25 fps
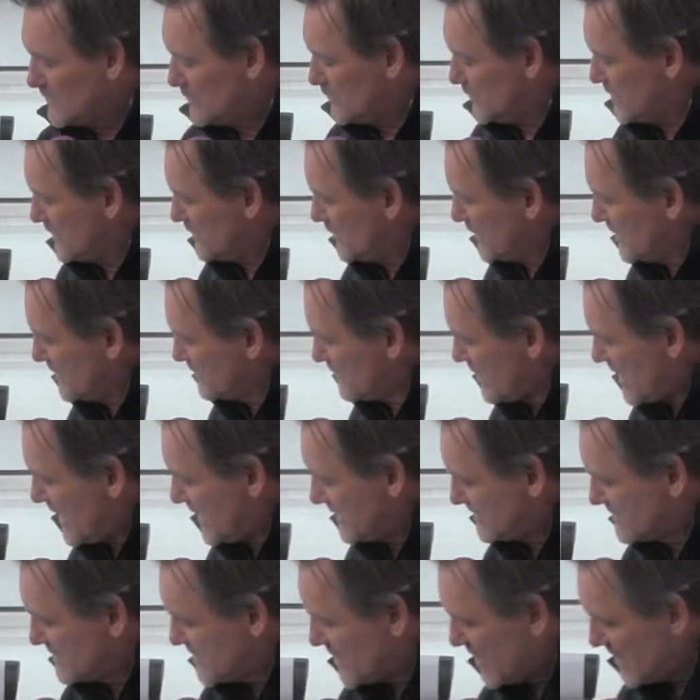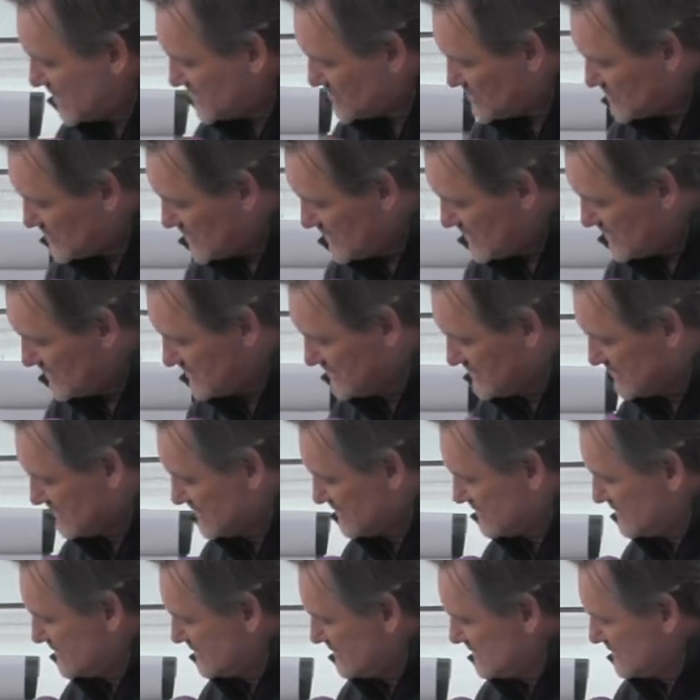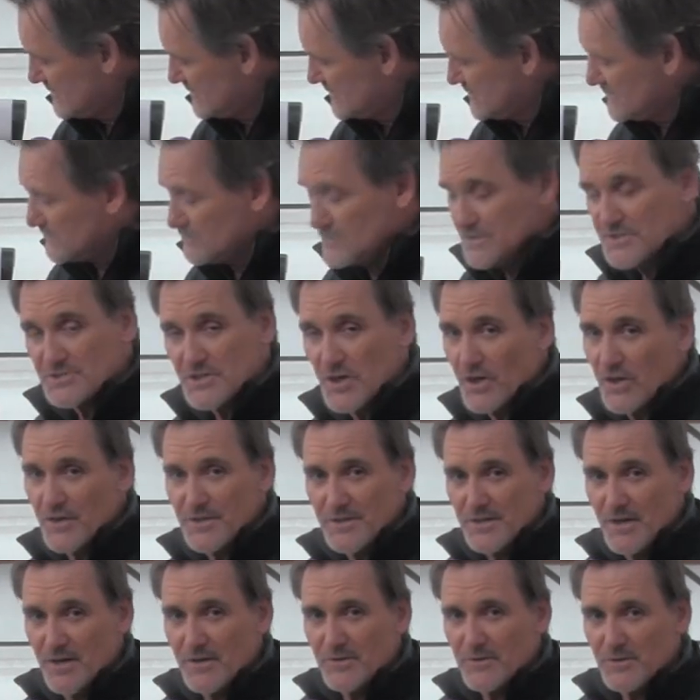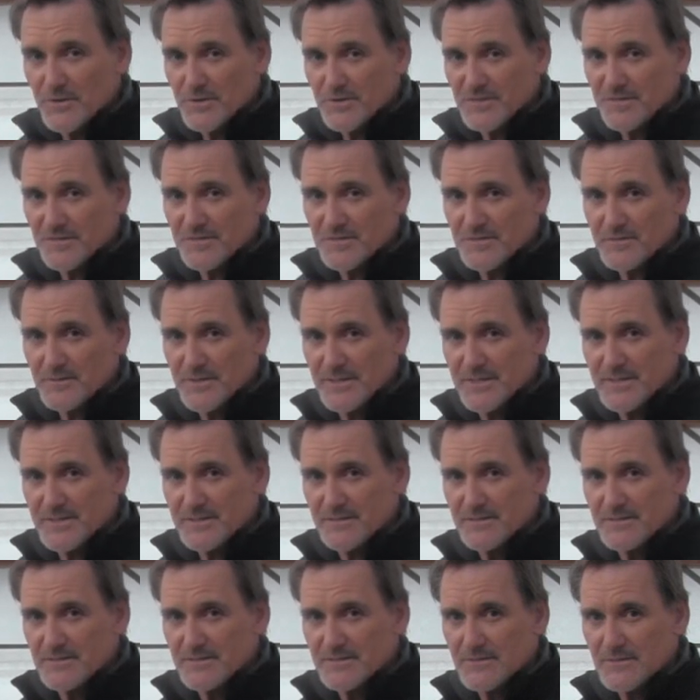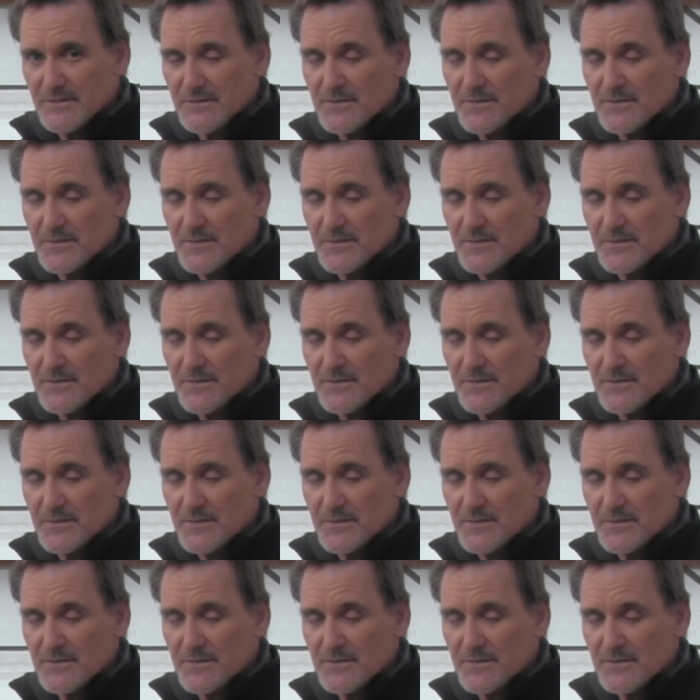When we ride contra, which all young horses are in,